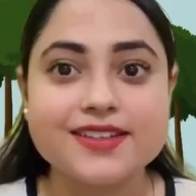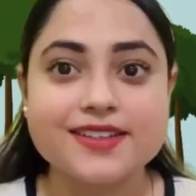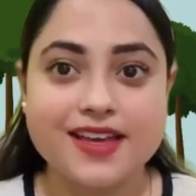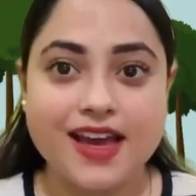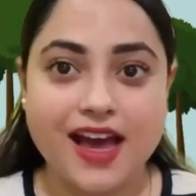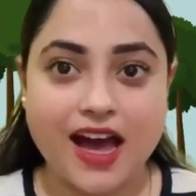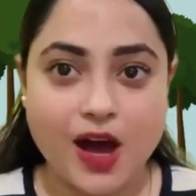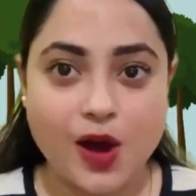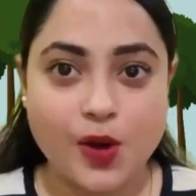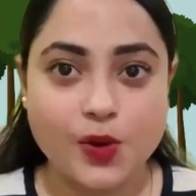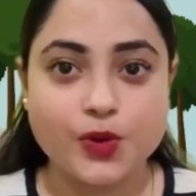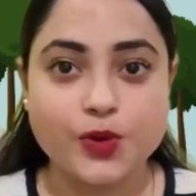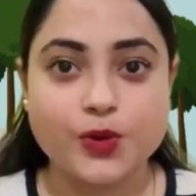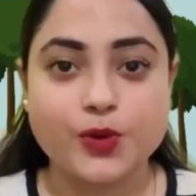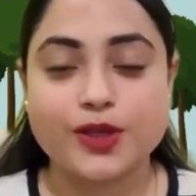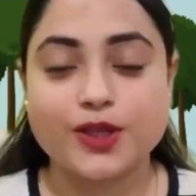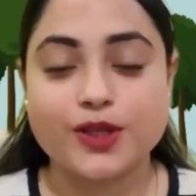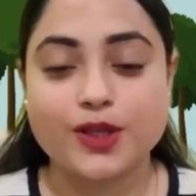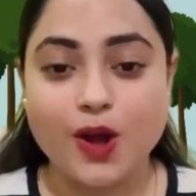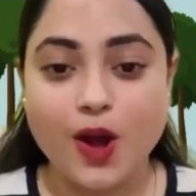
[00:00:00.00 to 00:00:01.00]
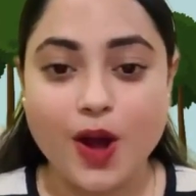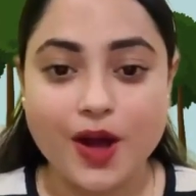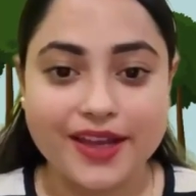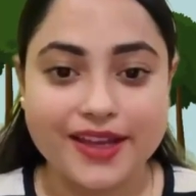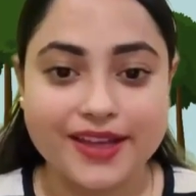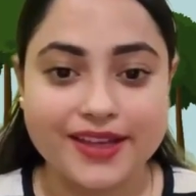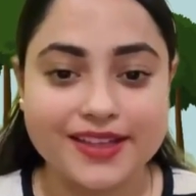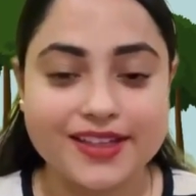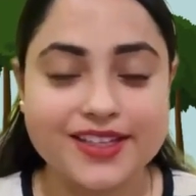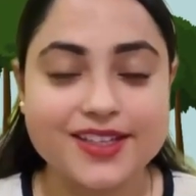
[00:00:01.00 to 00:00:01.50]
is how you can log
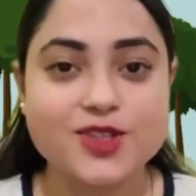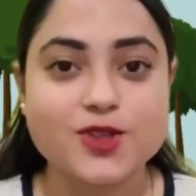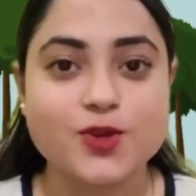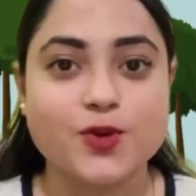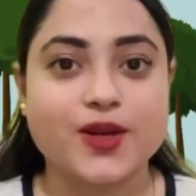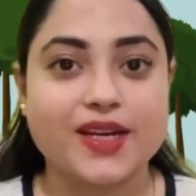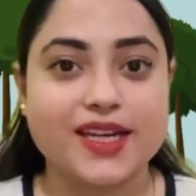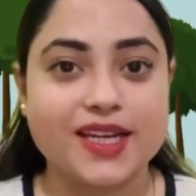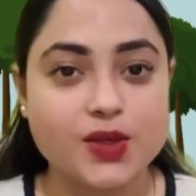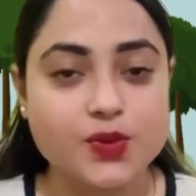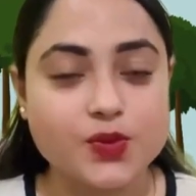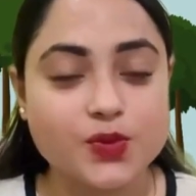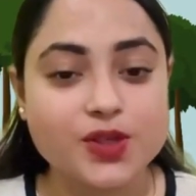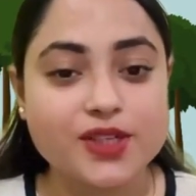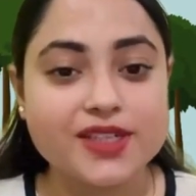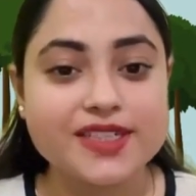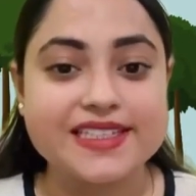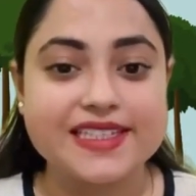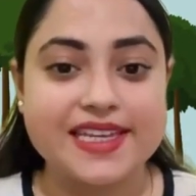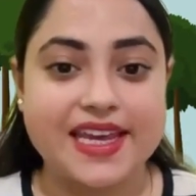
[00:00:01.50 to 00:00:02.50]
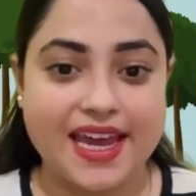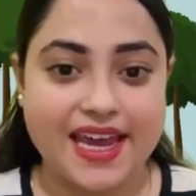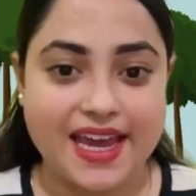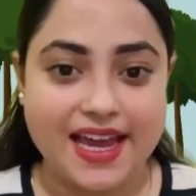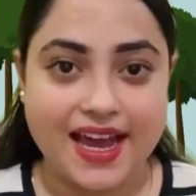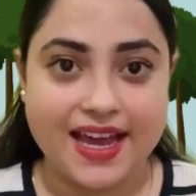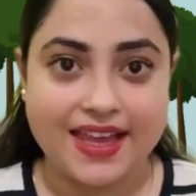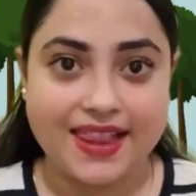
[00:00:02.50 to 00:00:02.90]
in to Clever's AI